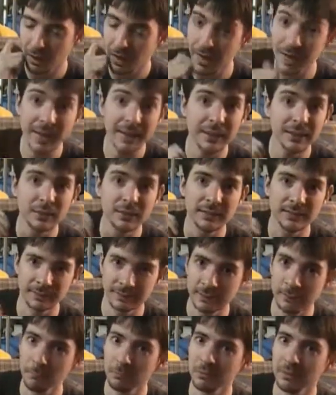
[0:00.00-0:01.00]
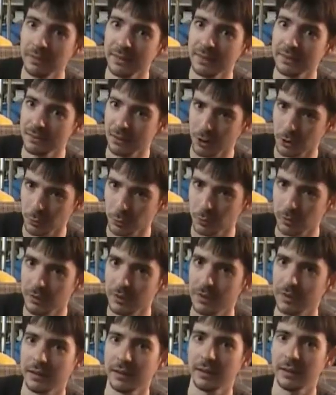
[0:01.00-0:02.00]
I simply don't
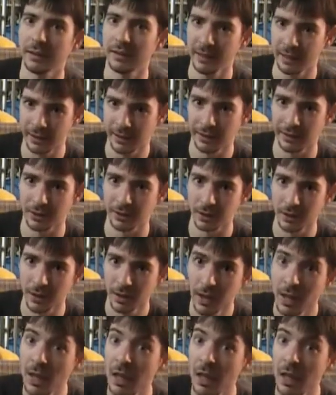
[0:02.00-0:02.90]
care.